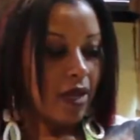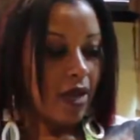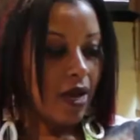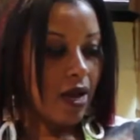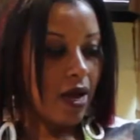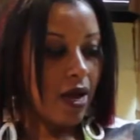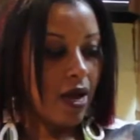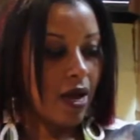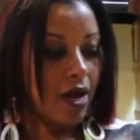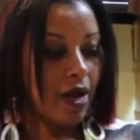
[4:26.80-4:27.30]

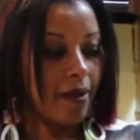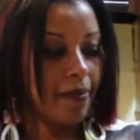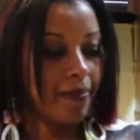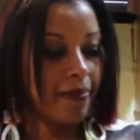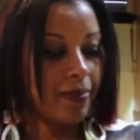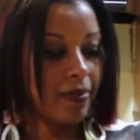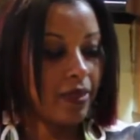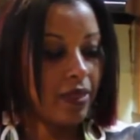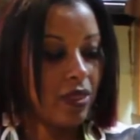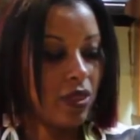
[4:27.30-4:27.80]

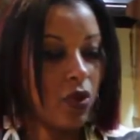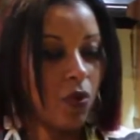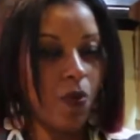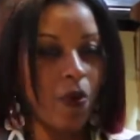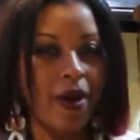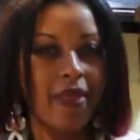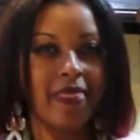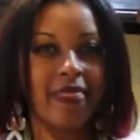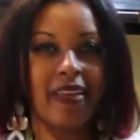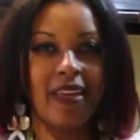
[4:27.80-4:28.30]
The
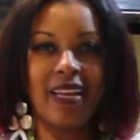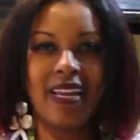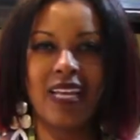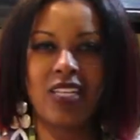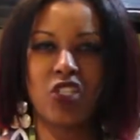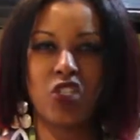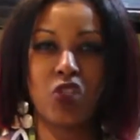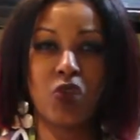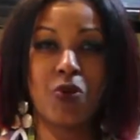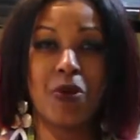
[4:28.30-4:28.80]
one thing
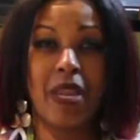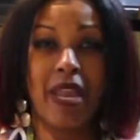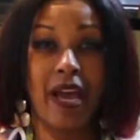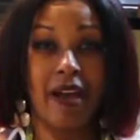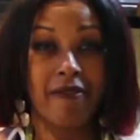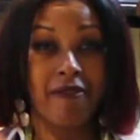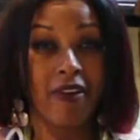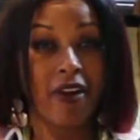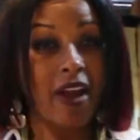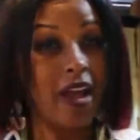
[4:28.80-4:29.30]
that you
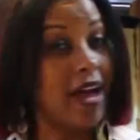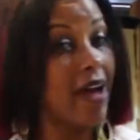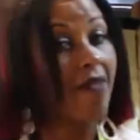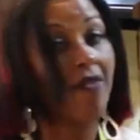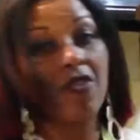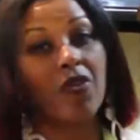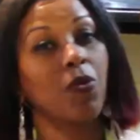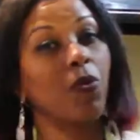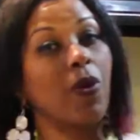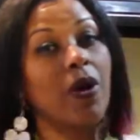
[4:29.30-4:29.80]
never
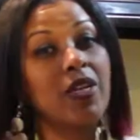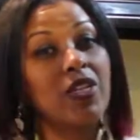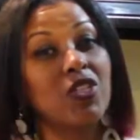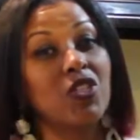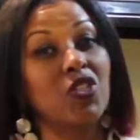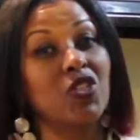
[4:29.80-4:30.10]
ever want to